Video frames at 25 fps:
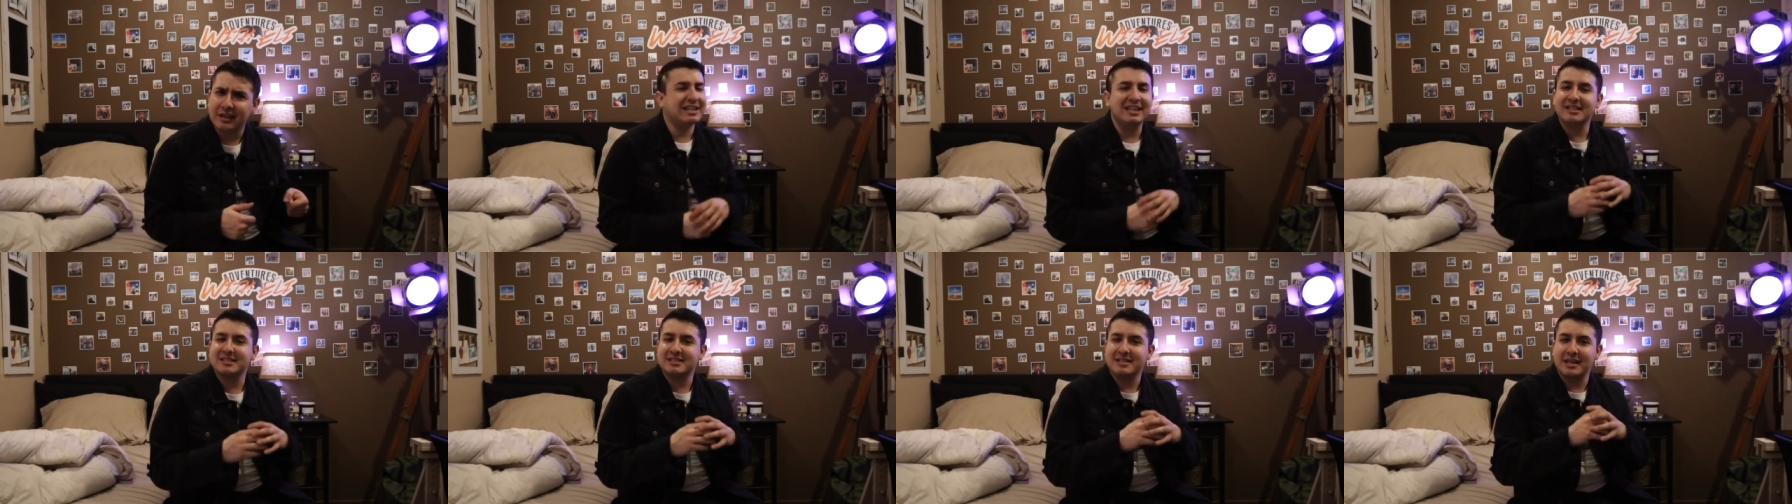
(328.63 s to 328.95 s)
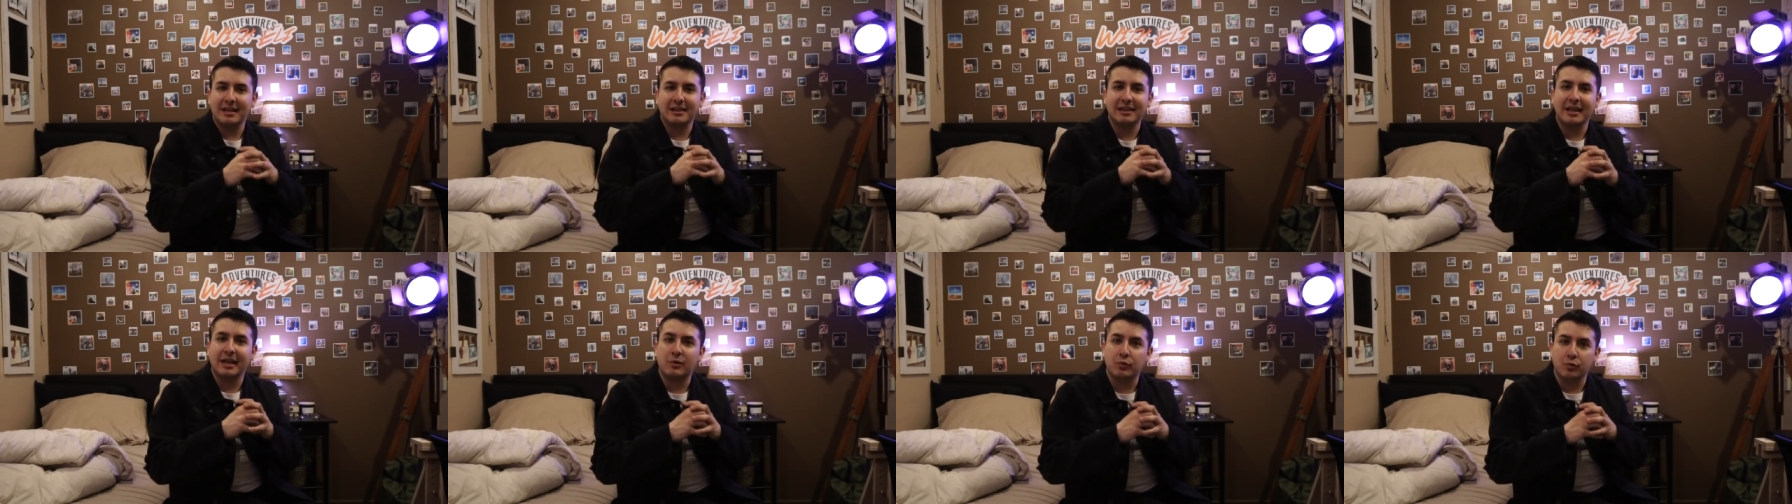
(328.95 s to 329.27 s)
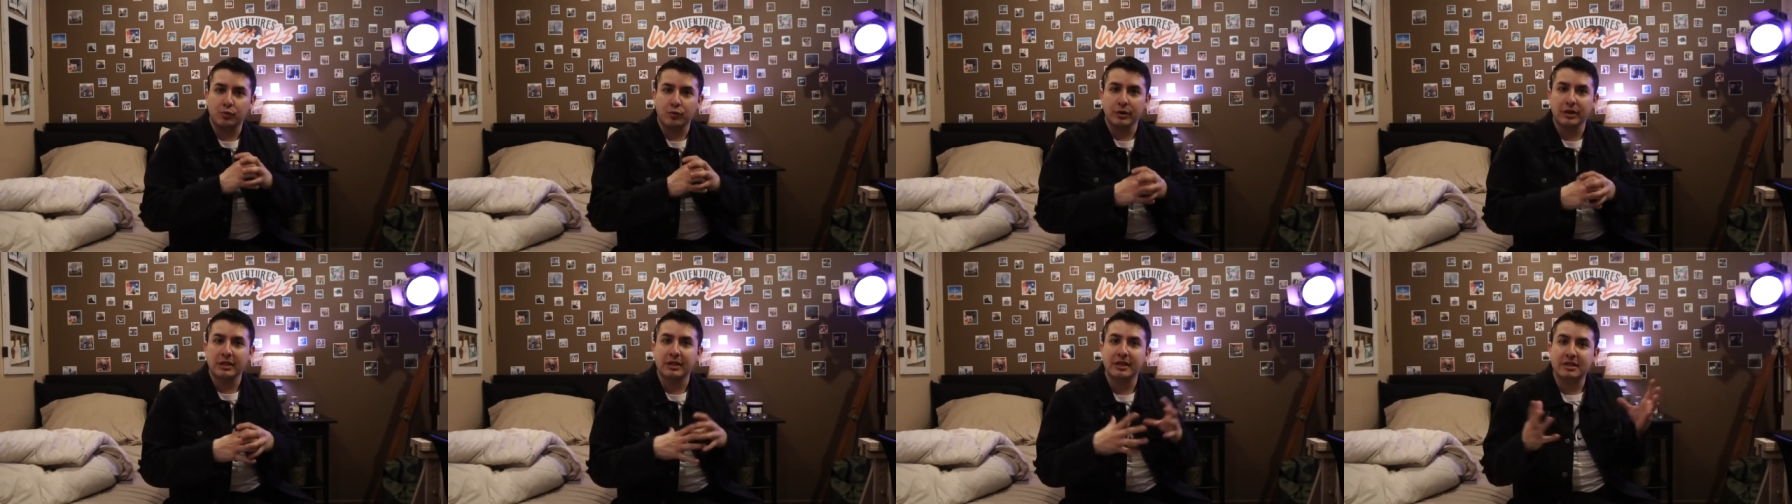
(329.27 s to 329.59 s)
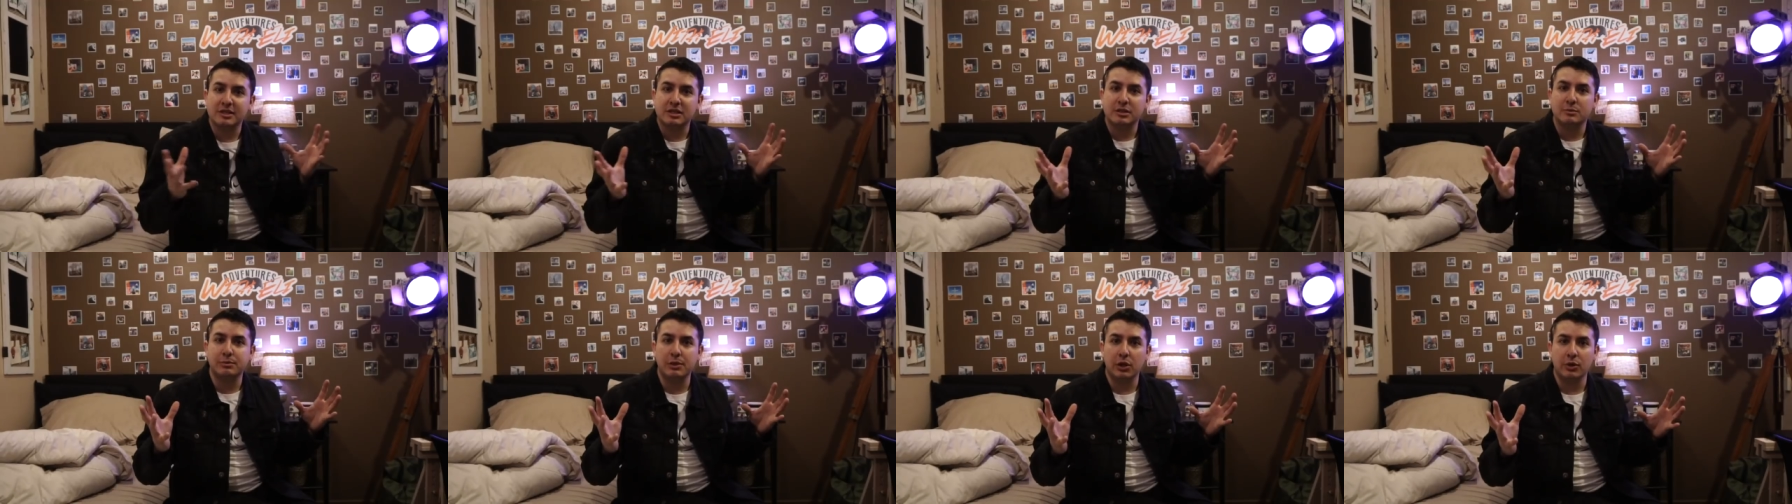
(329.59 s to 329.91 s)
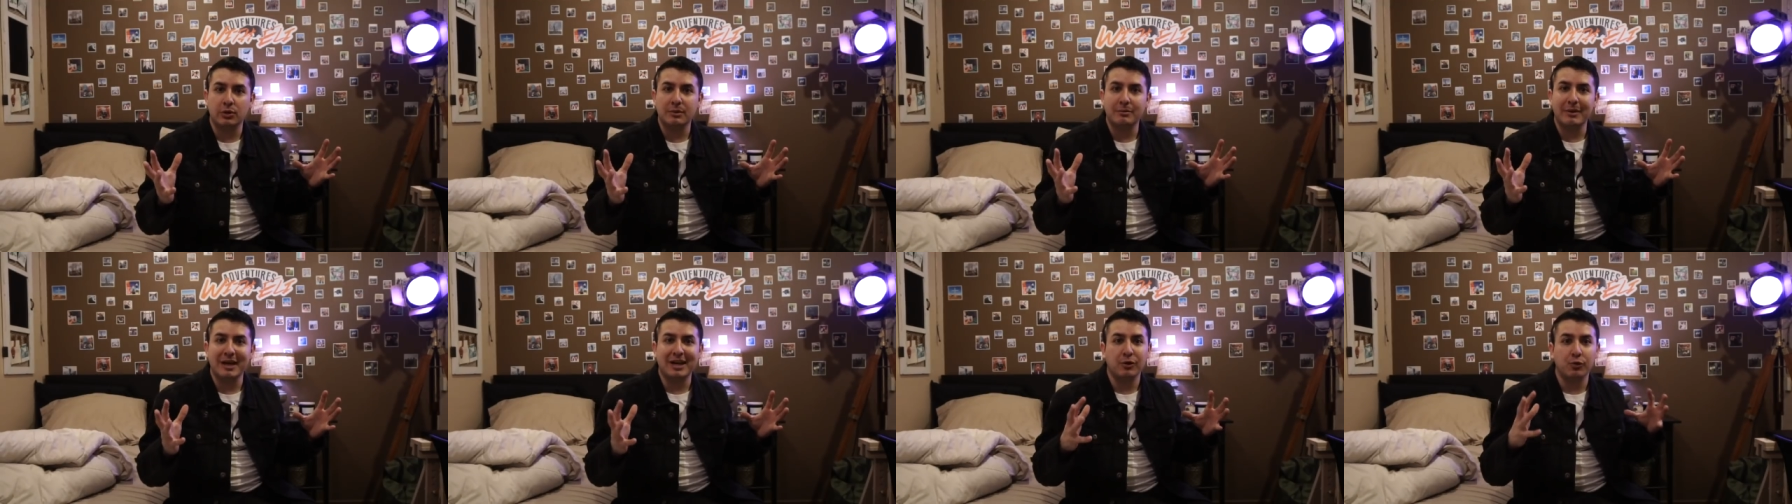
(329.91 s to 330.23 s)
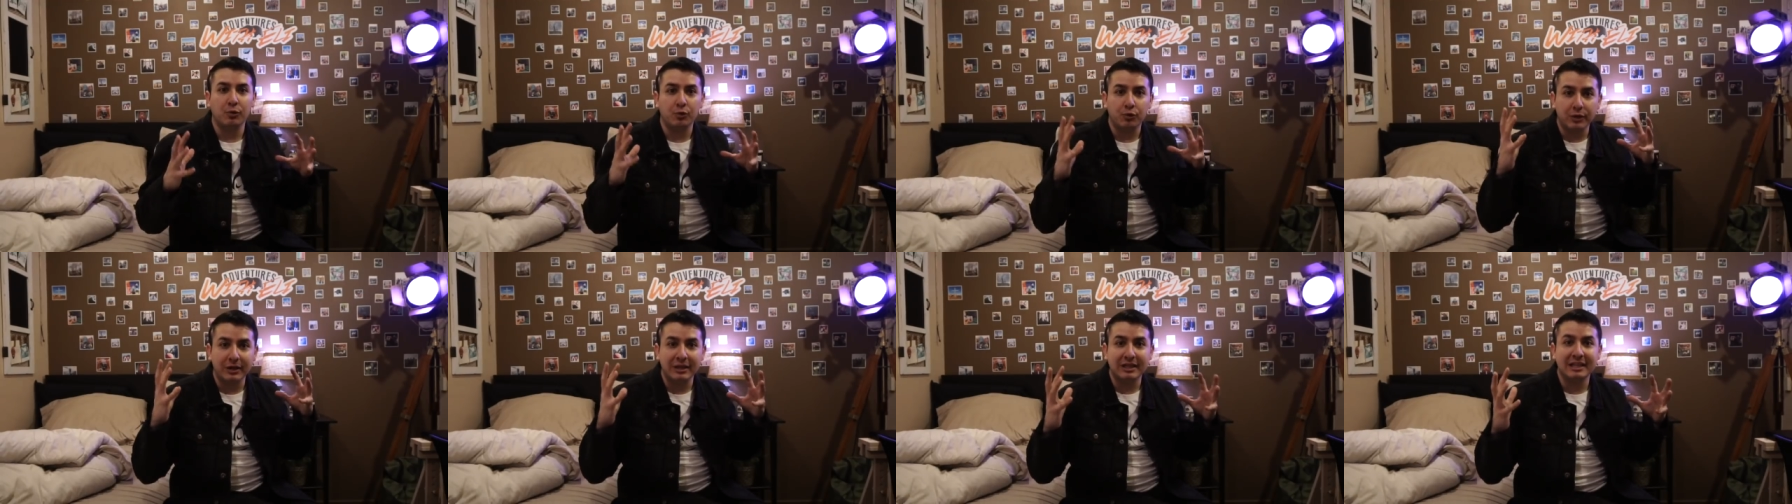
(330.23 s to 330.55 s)
Things that like really explode and make a
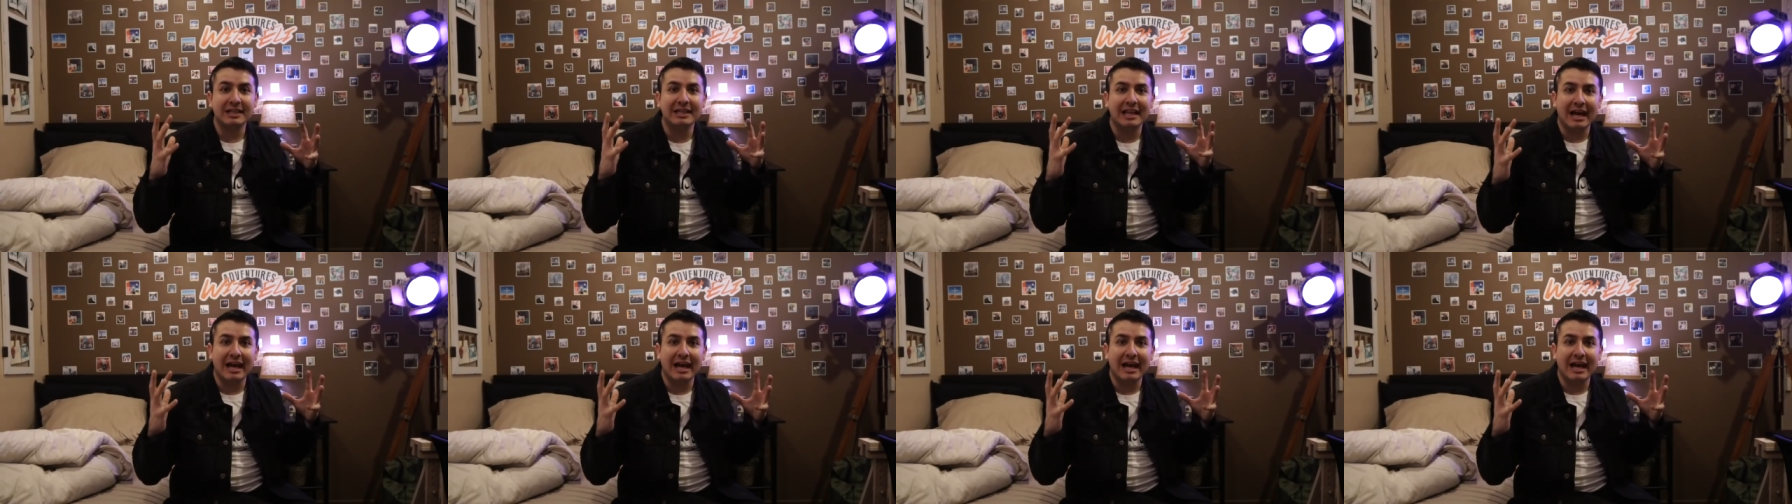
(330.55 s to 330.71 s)
really